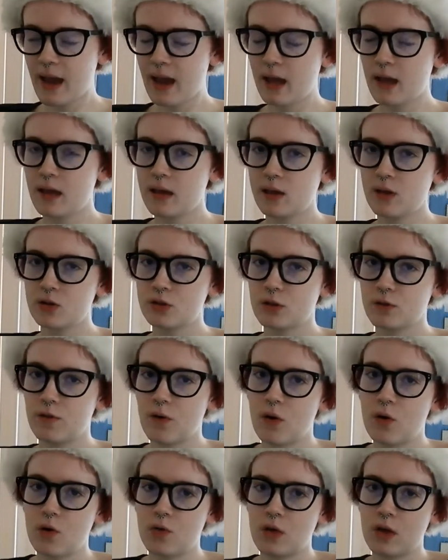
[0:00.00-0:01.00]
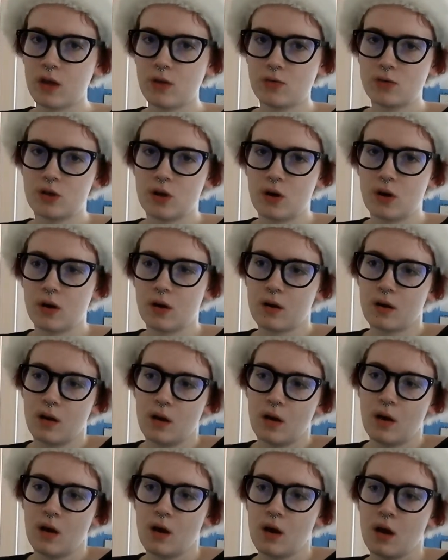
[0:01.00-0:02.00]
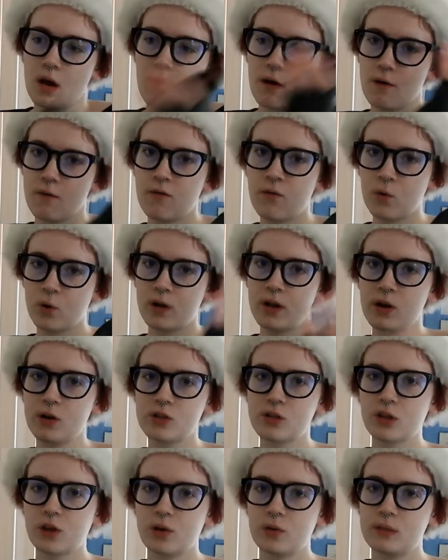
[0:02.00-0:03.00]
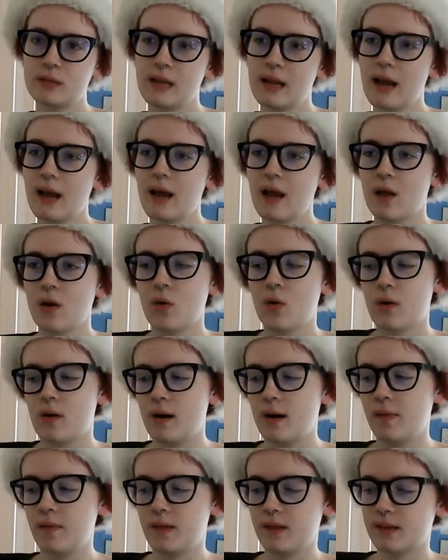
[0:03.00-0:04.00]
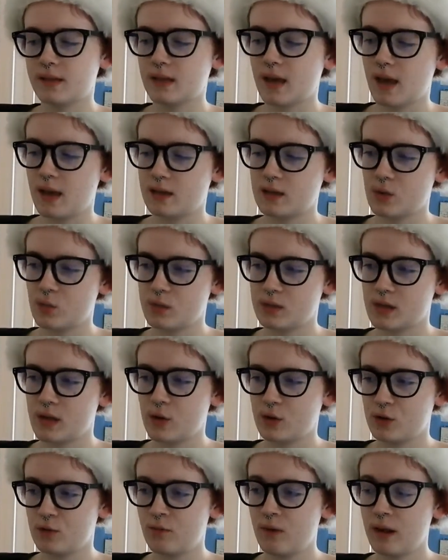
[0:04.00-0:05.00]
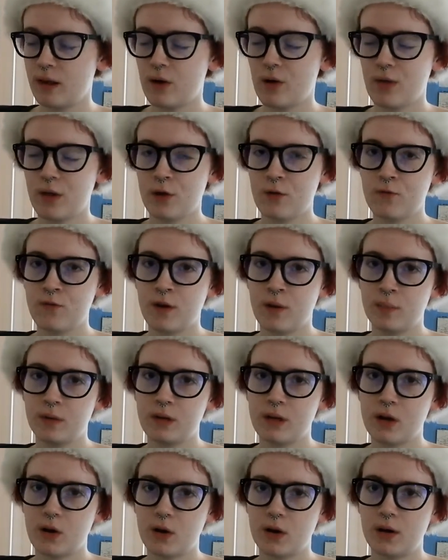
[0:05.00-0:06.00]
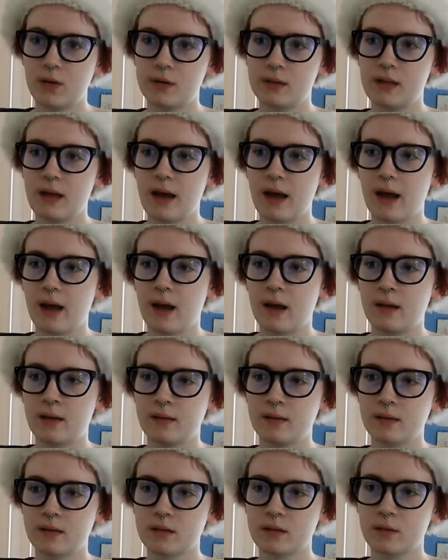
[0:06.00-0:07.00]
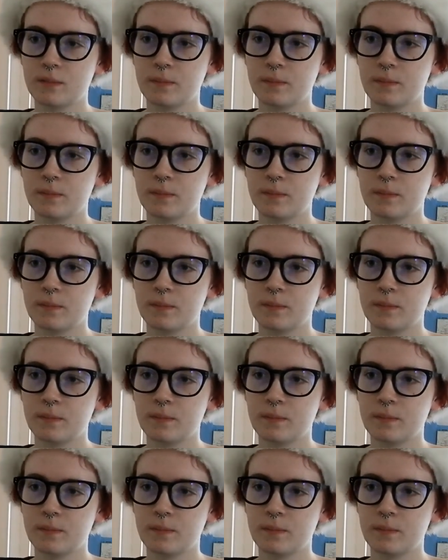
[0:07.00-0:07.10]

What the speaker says: hey, here's a photo that you took 4 years ago today, or in this case, it was here's a video that you filmed a year ago today, and